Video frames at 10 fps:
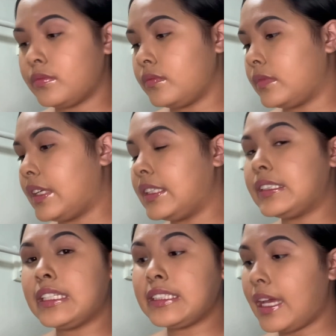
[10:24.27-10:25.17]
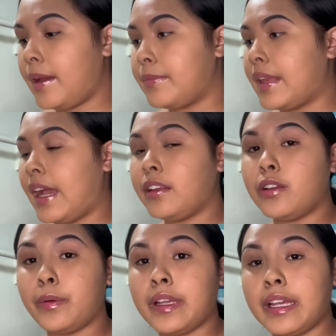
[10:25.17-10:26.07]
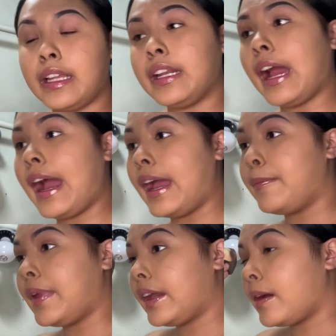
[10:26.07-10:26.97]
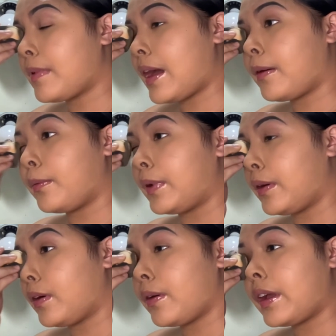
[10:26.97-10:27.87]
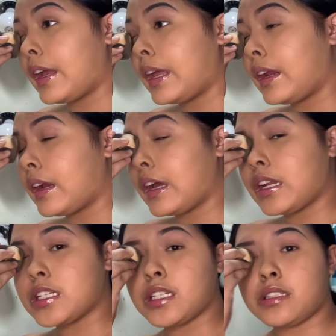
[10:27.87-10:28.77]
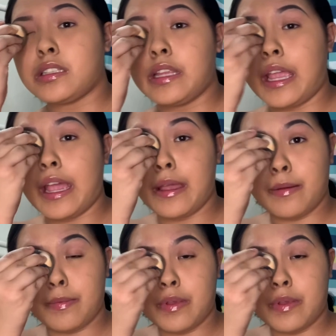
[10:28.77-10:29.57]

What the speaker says: And since I'm not doing any eye makeup, I will go ahead and kind of just dab